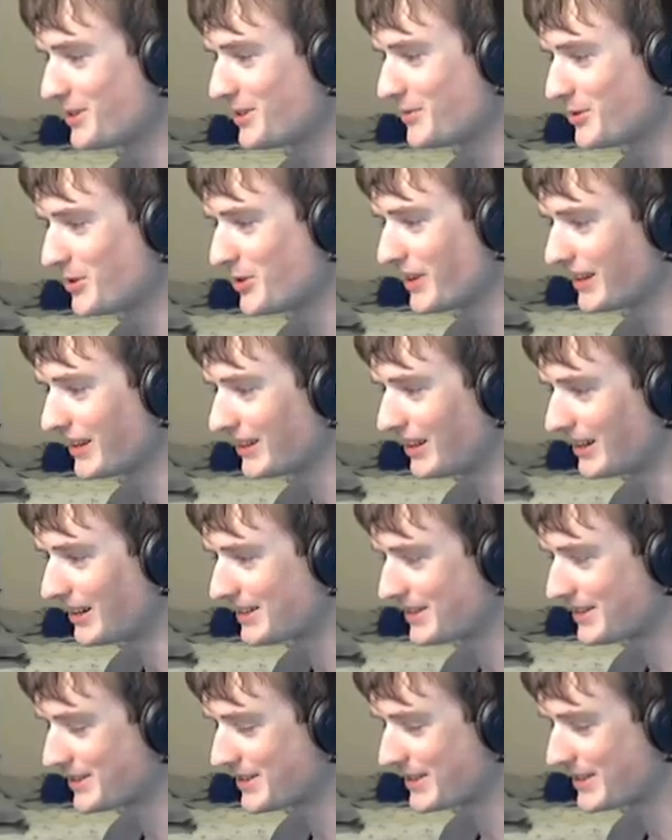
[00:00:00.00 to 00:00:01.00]
when you get
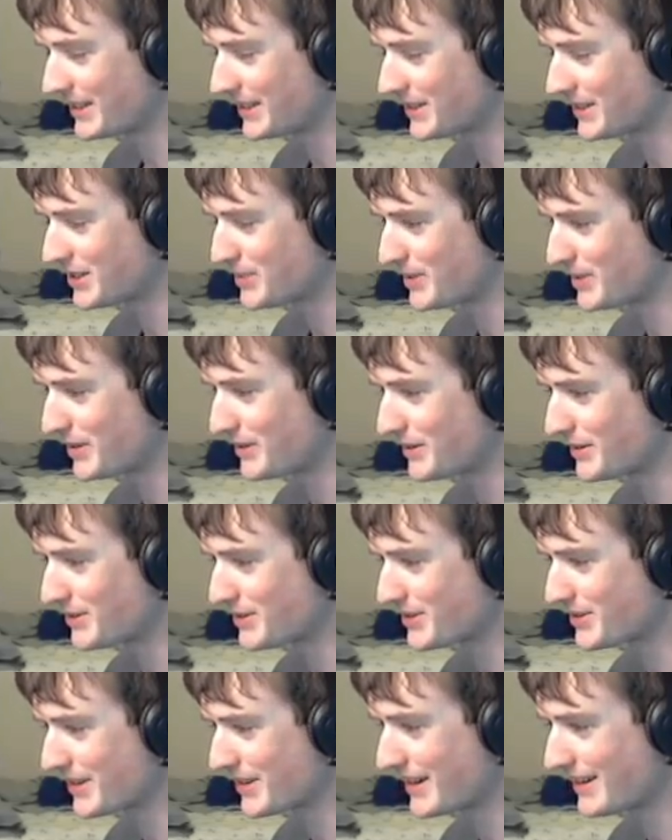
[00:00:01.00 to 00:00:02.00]
locked into like a speedrun
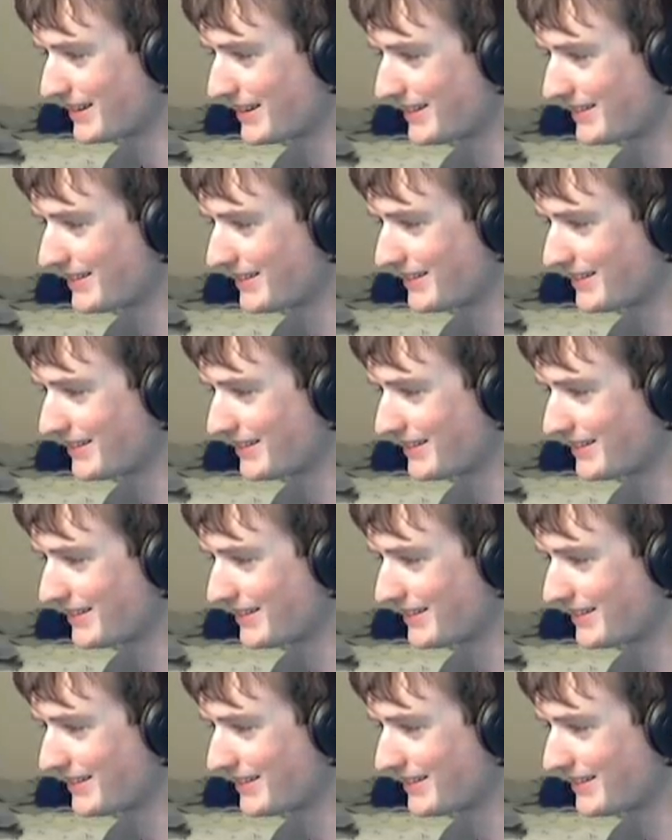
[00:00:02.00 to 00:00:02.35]
strat,